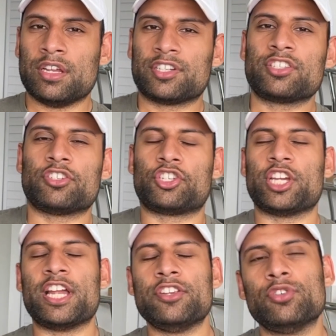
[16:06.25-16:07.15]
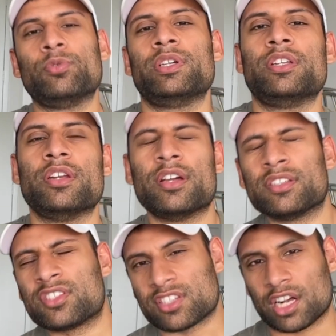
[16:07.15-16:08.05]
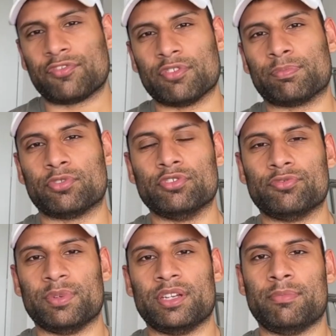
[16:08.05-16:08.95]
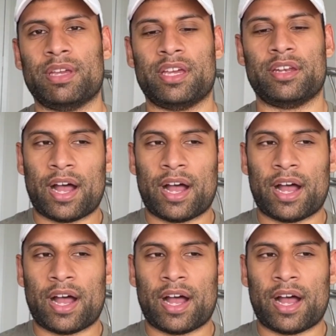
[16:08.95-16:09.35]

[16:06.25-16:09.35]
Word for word: just genuine self improvement, man.